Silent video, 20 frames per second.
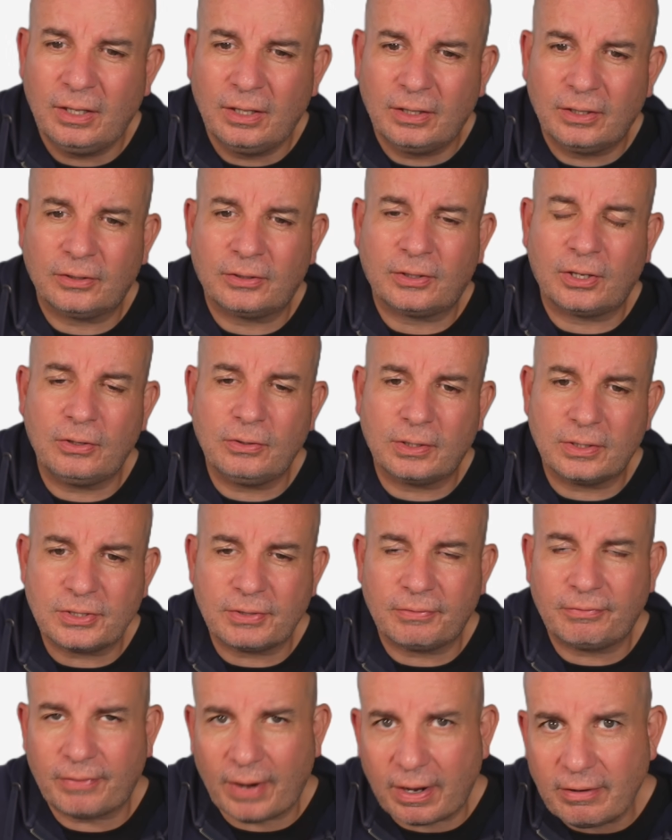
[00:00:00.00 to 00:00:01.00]
The Kuga is a
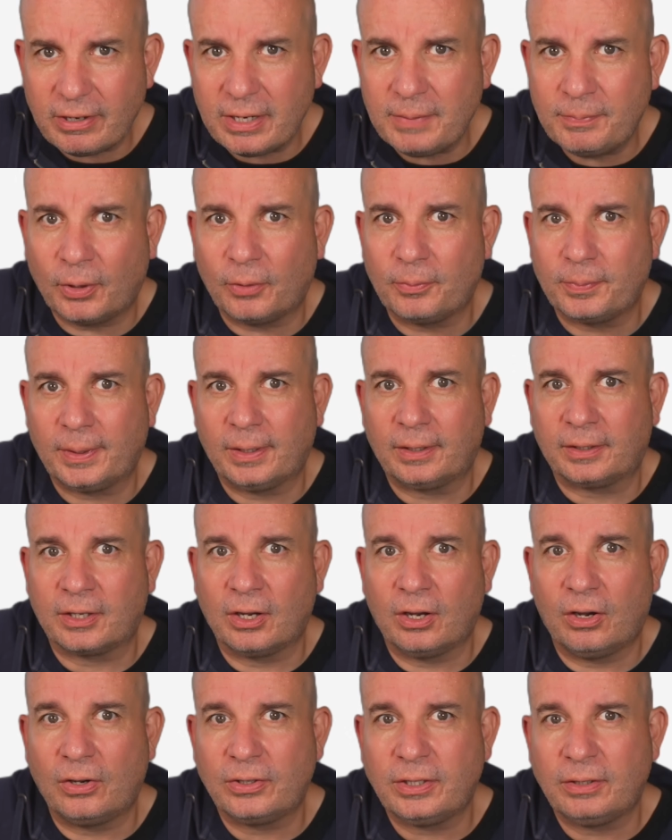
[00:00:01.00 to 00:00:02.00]
very popular
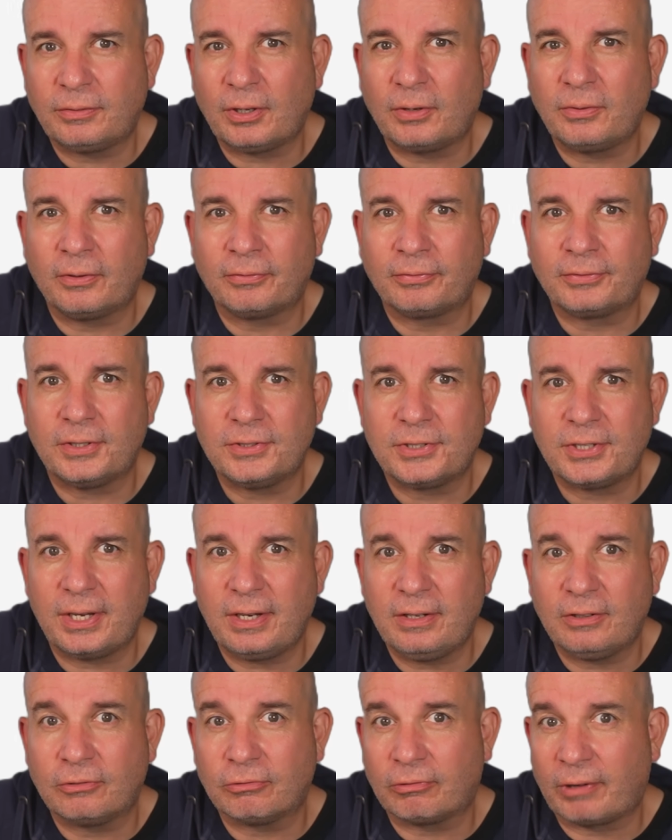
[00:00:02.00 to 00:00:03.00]
car. You don't often
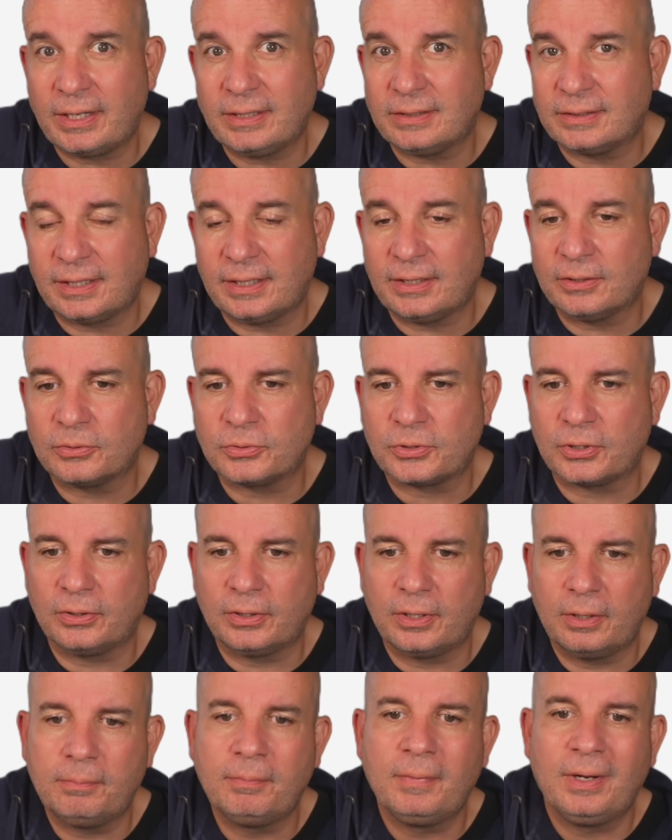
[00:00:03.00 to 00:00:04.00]
see great deals on
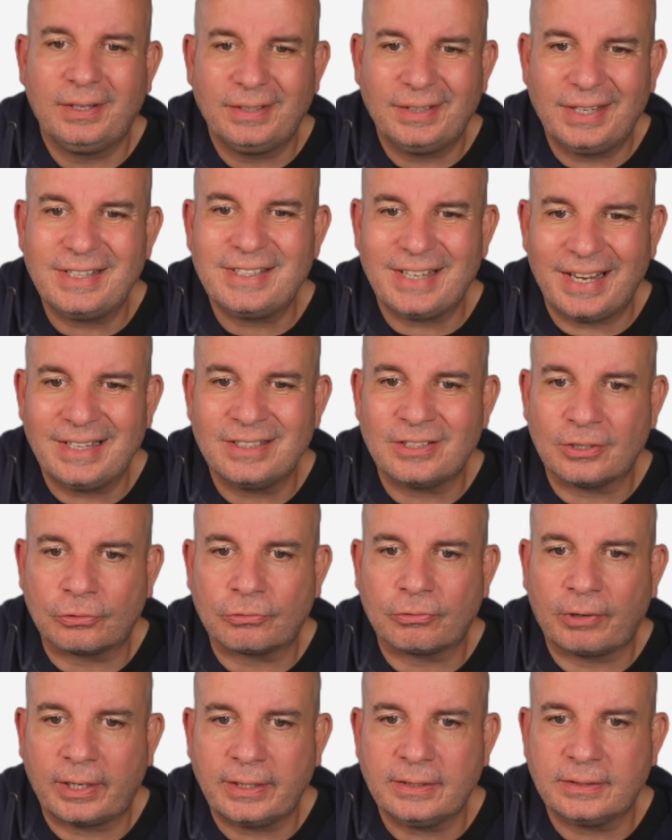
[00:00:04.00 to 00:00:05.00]
them. This is a
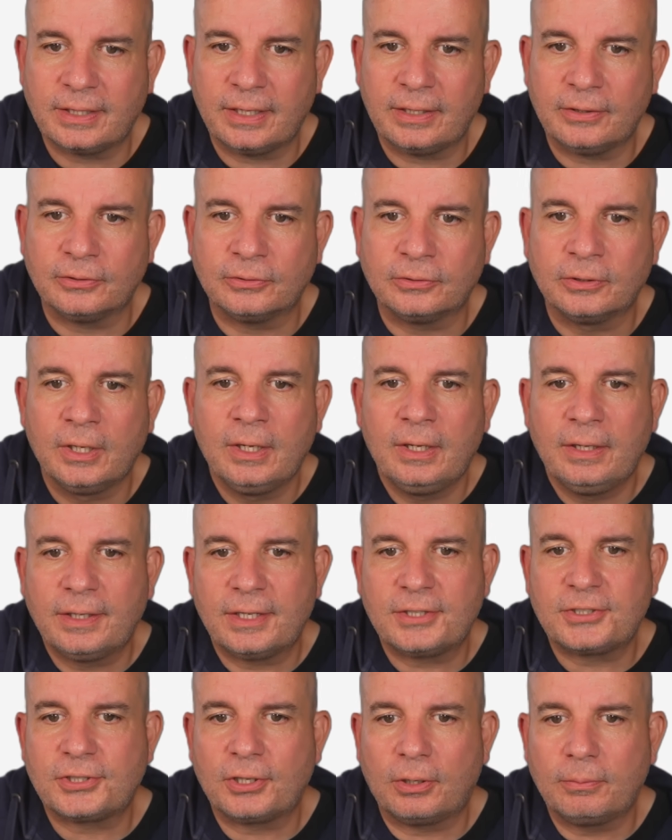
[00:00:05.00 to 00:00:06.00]
great deal.
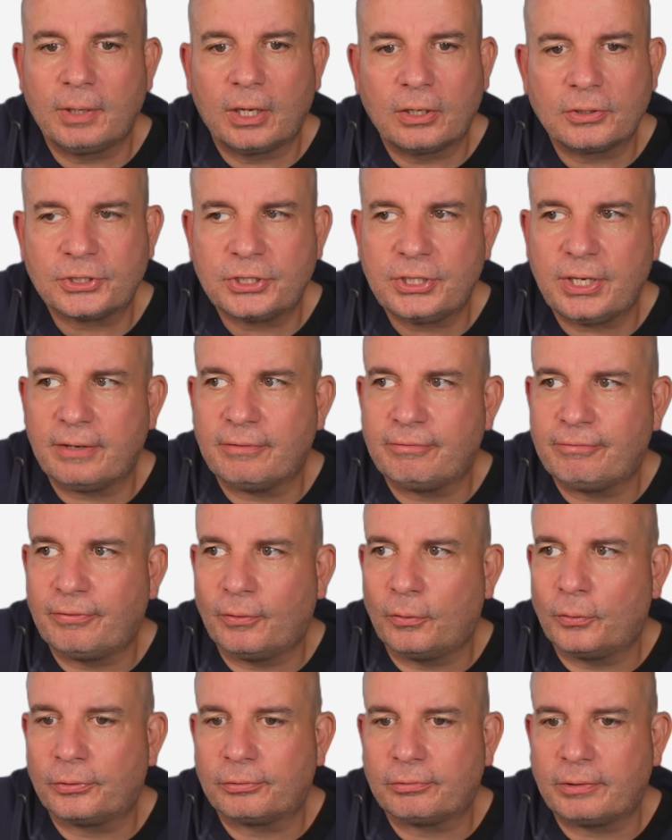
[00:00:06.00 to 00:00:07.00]
This time last year,
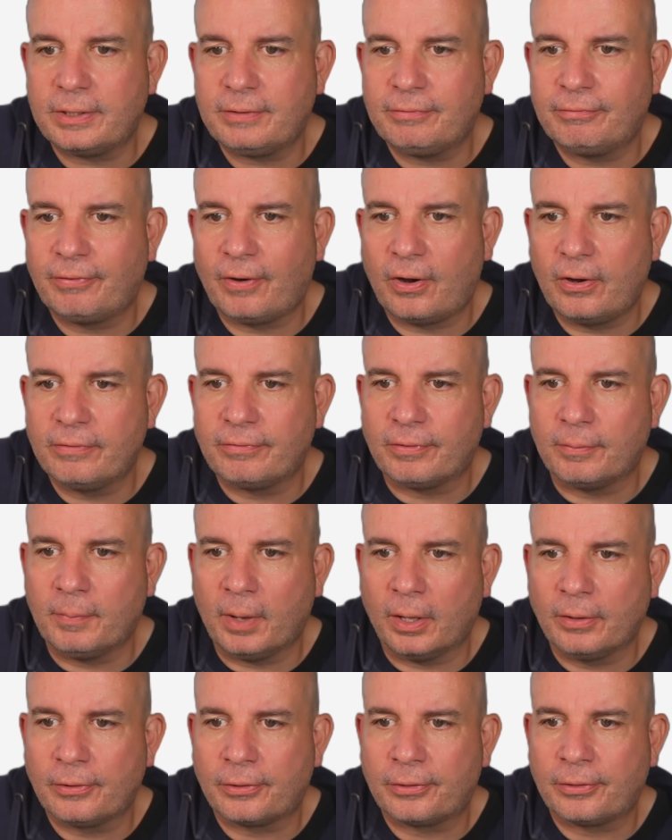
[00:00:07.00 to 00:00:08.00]
435 a
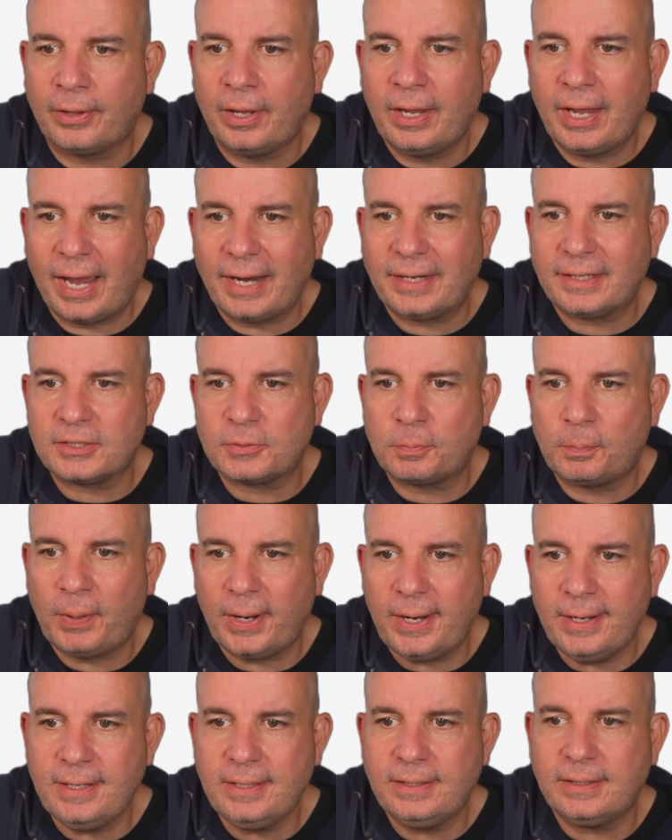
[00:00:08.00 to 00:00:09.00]
month. At its
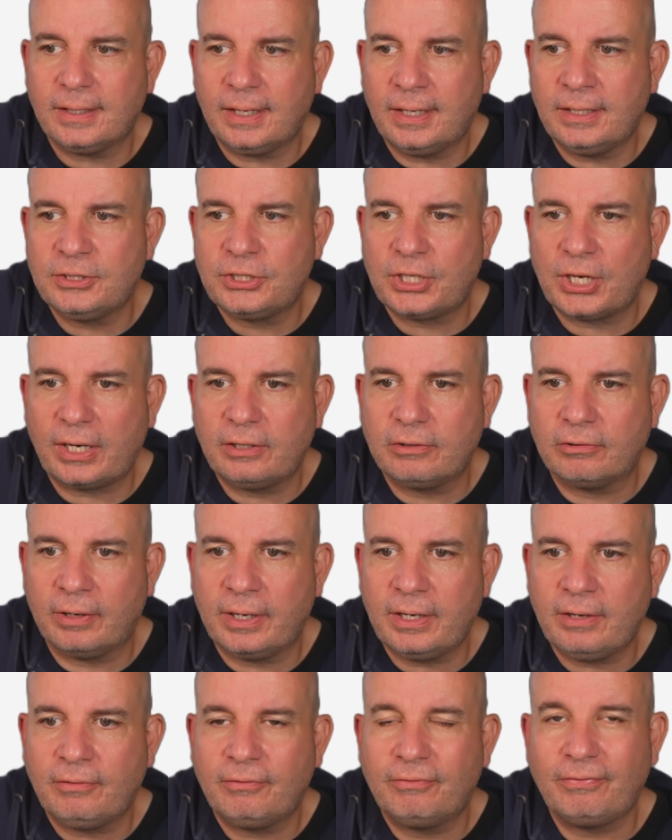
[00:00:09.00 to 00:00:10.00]
peak in
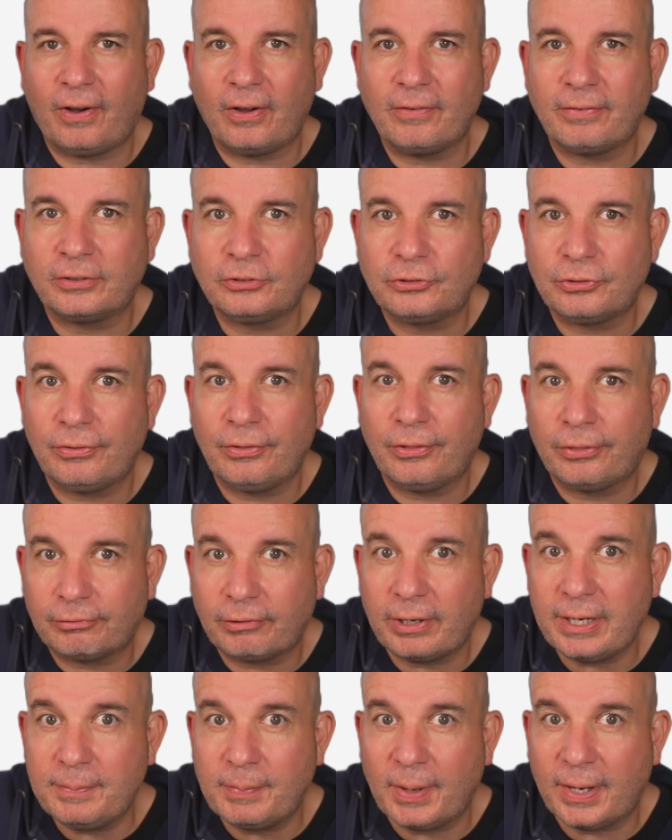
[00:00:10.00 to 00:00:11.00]
January,
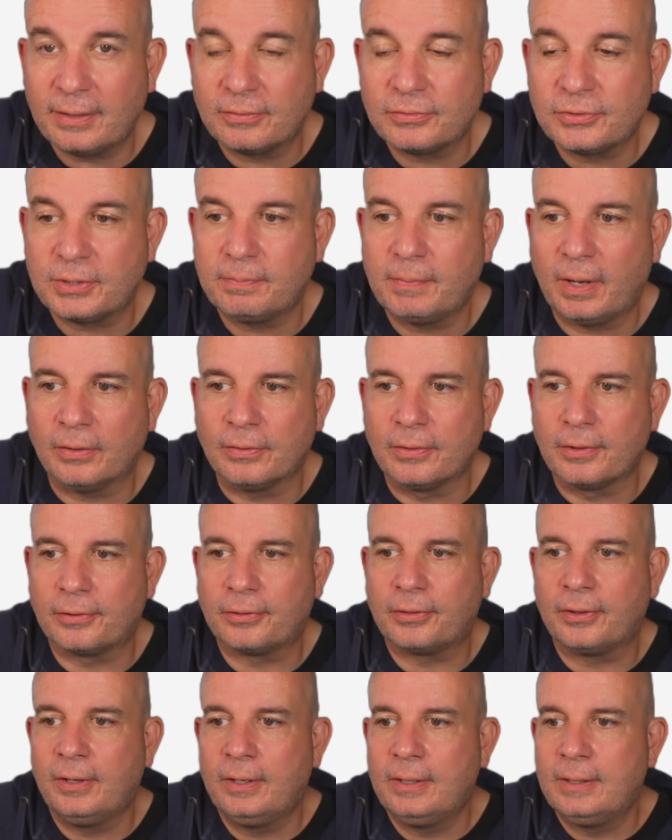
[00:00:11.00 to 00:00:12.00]
£503 a month.